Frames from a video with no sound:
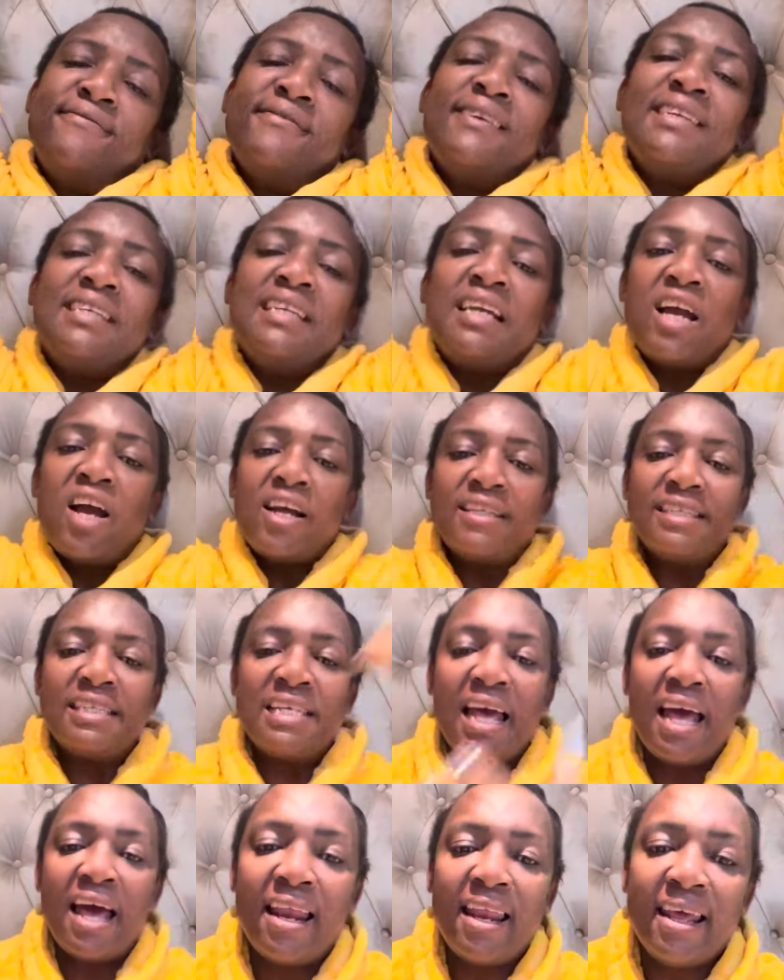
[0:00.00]
The
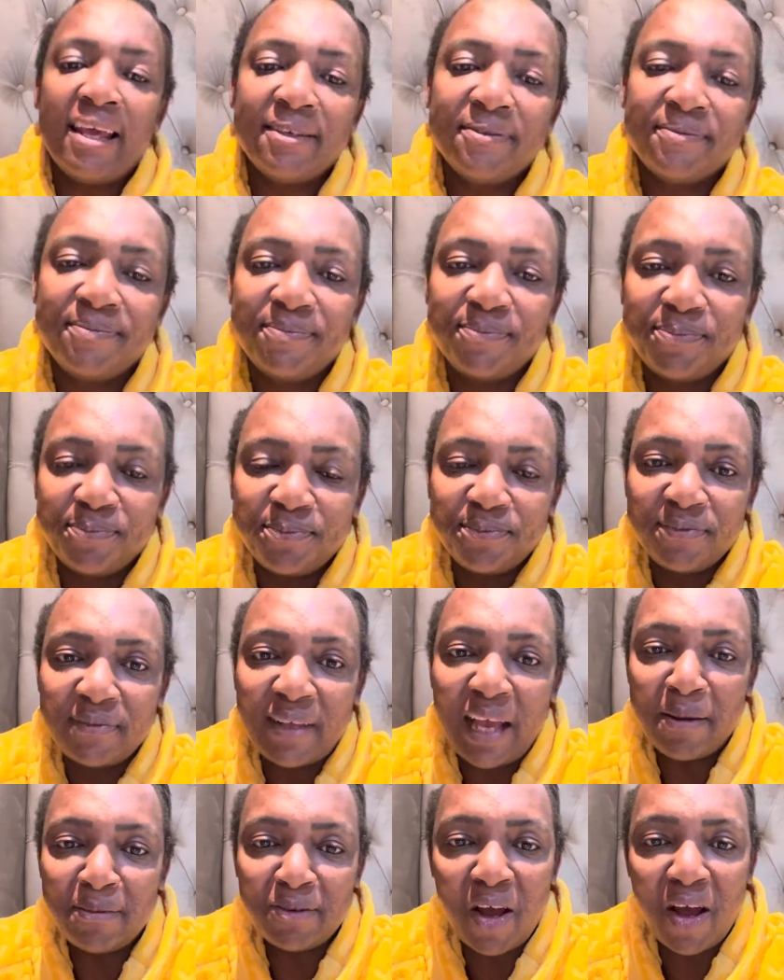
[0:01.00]
cartel,
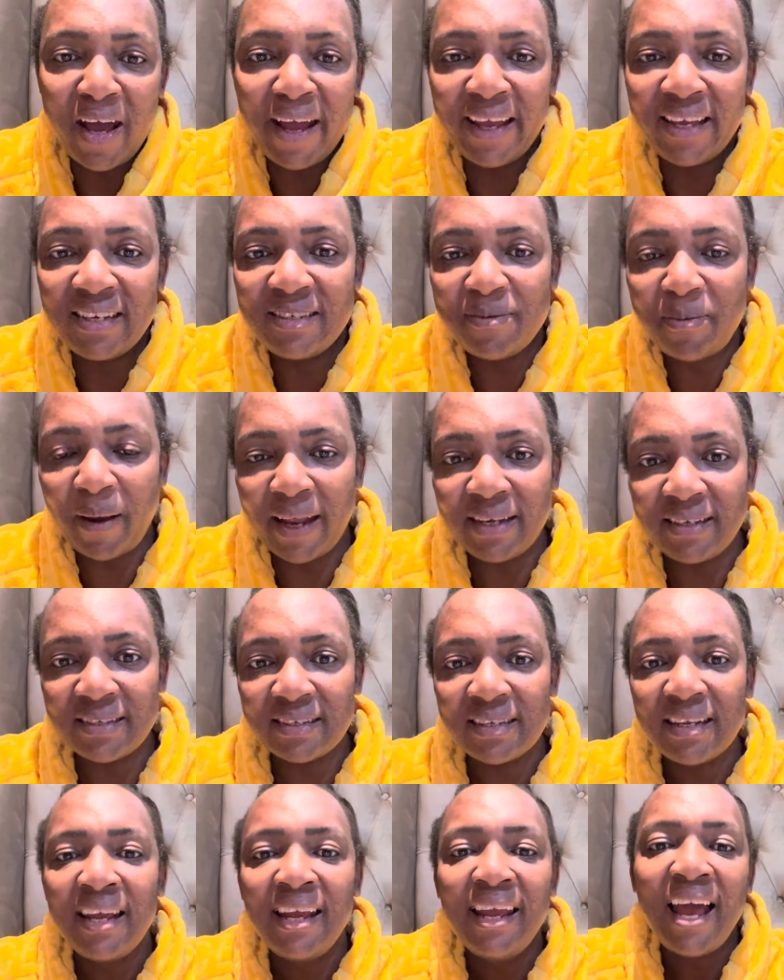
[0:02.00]
I'm tired, but
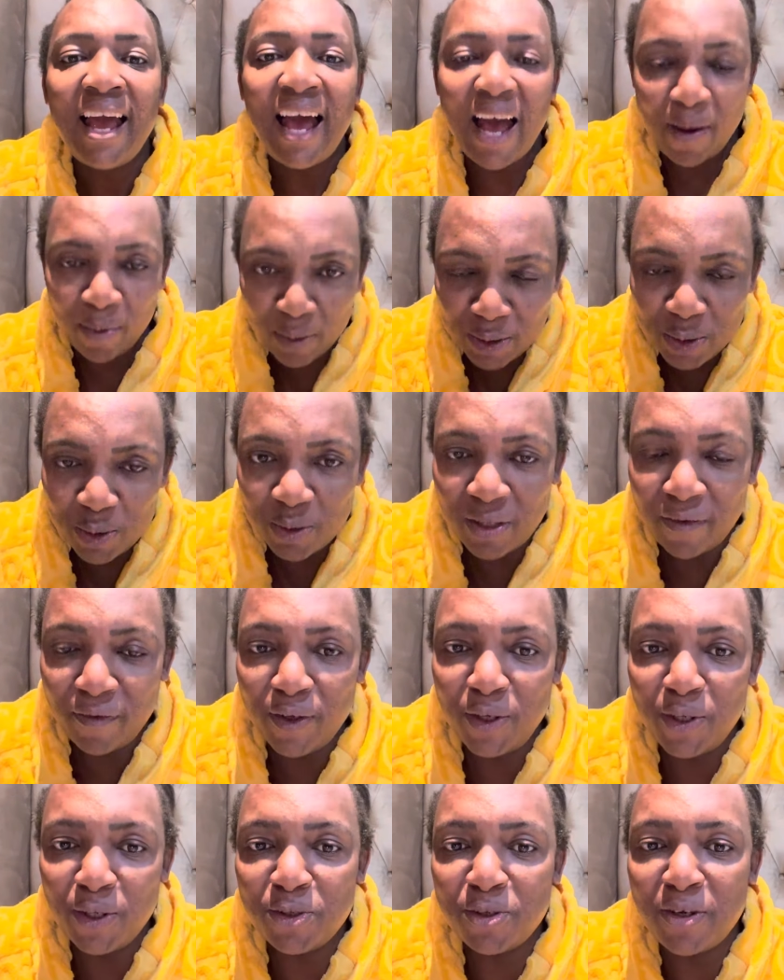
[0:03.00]
I will do the
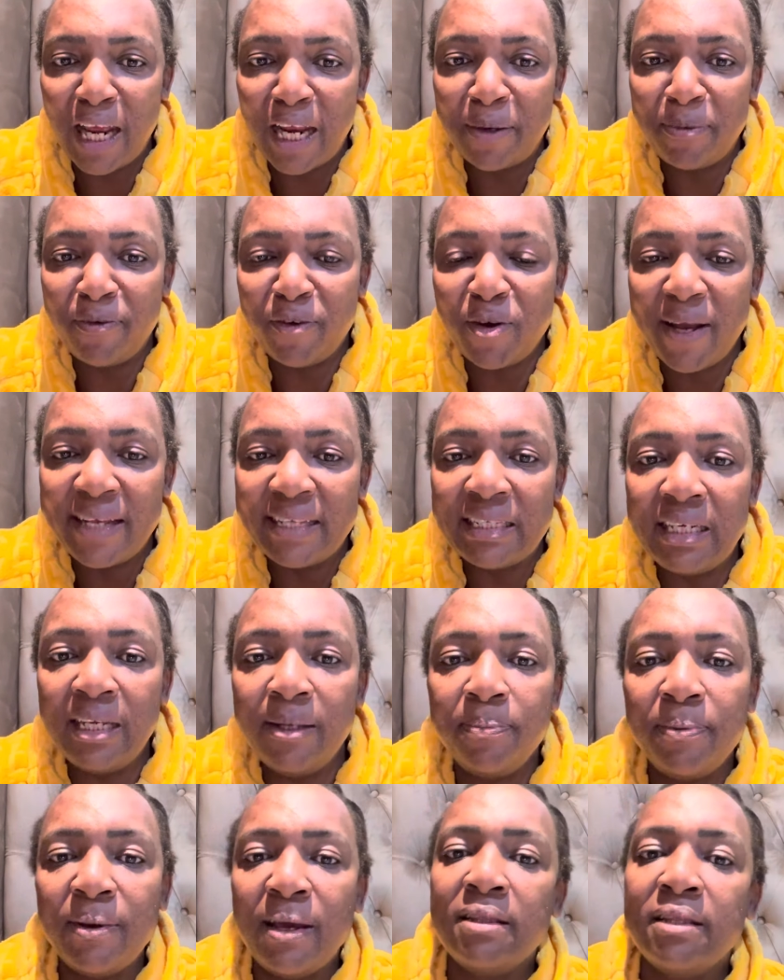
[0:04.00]
video tonight before I
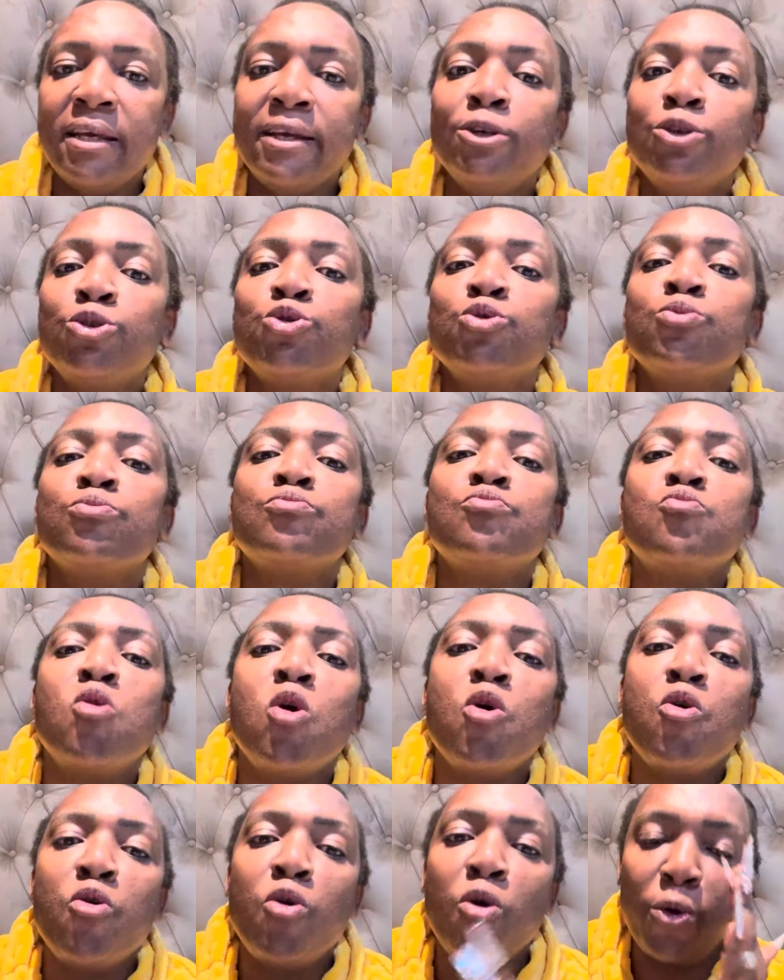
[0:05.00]
sleep, and then
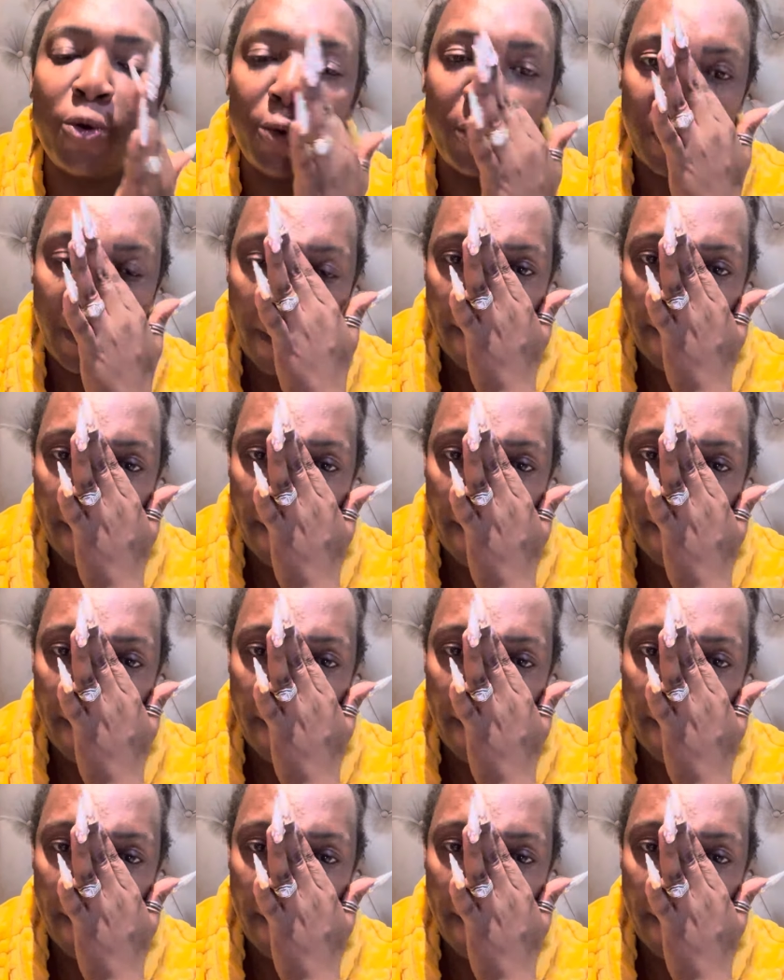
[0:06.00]
tomorrow